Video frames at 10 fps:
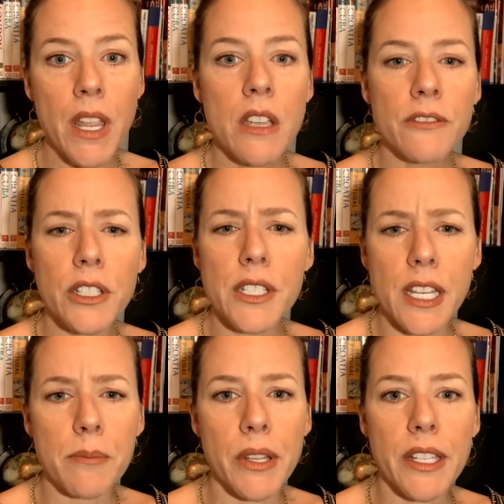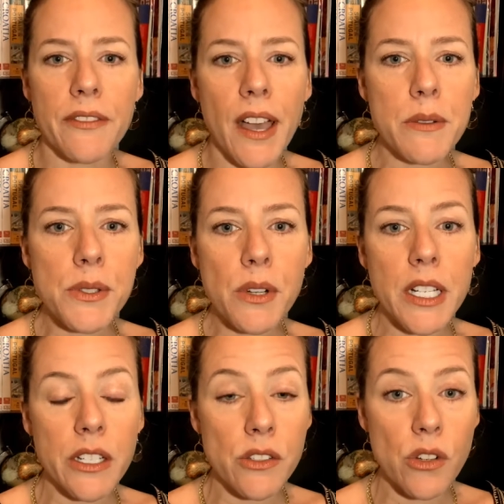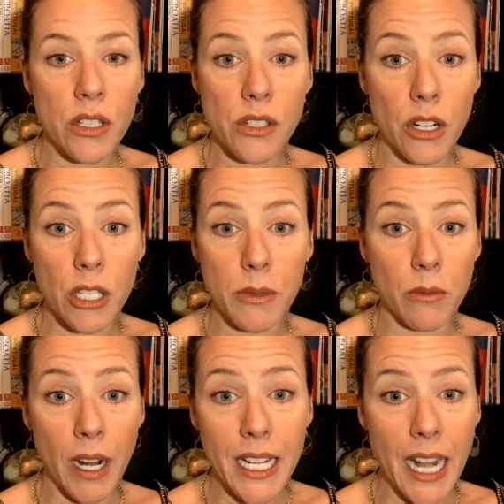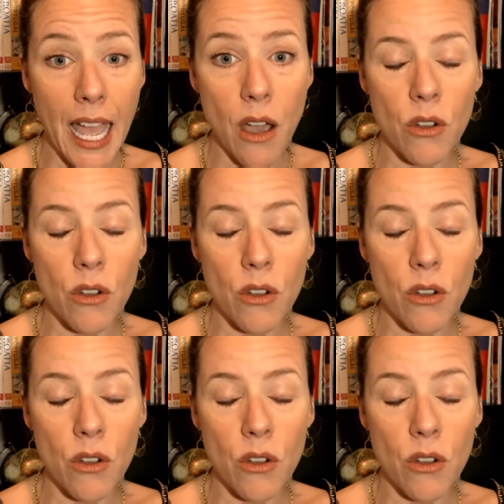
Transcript: For example, if I was trying to construct an argument right now